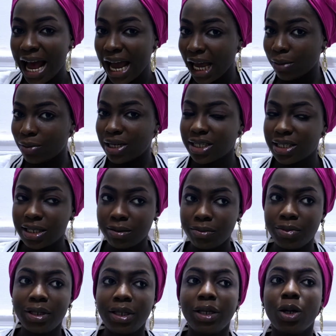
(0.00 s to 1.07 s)
am
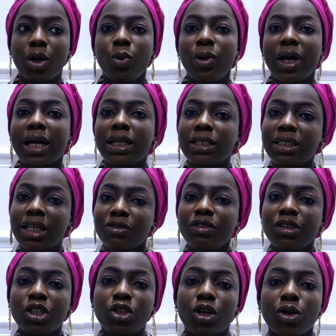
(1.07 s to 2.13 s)
assembly, we are the
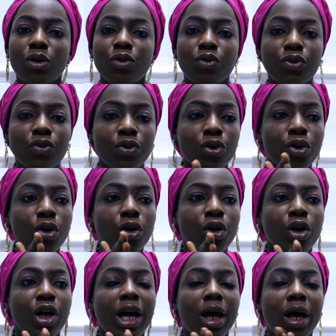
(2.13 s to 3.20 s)
definition of,
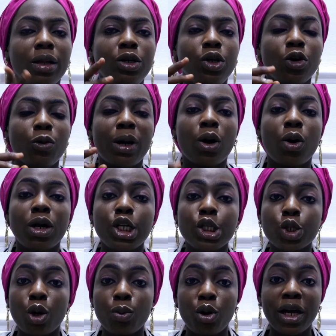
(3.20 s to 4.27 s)
and Yoruba call
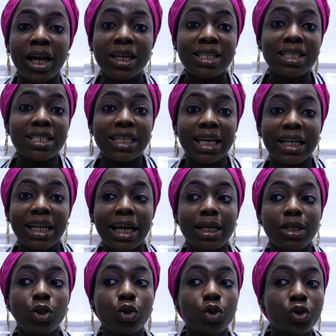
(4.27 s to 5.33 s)
it get inside,
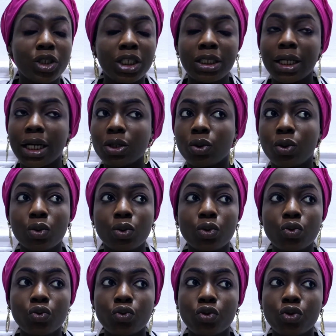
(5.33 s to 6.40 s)
like children that
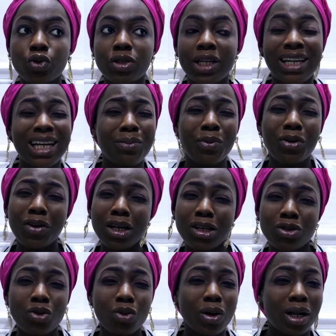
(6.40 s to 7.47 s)
their parents
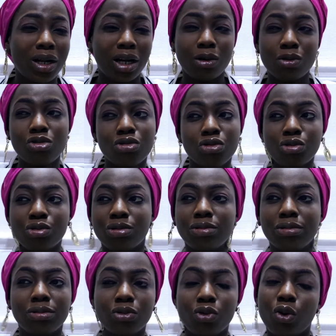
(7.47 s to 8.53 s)
don't allow
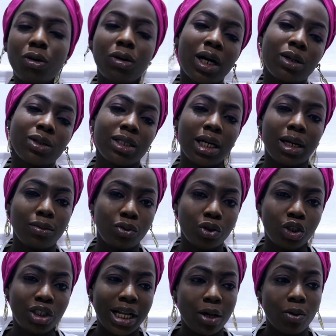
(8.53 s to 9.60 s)
to go out that
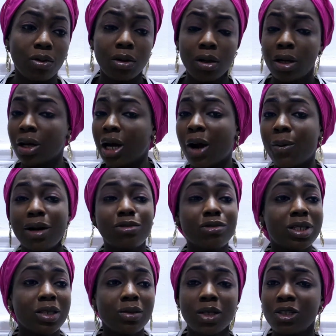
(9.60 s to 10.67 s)
much. Like our
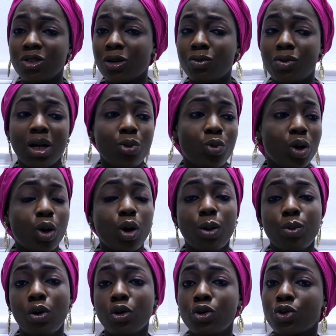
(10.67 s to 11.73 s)
routine is normal: wake
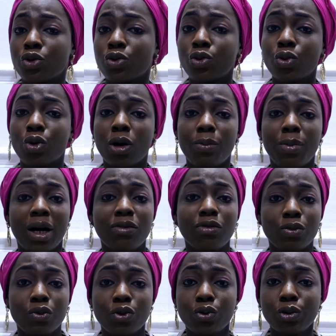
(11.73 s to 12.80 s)
up, go to school, come back
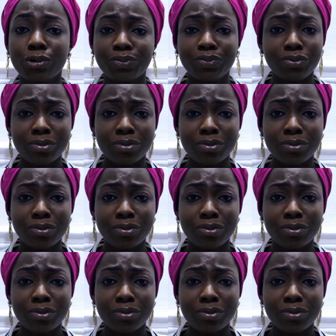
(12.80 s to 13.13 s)
from school,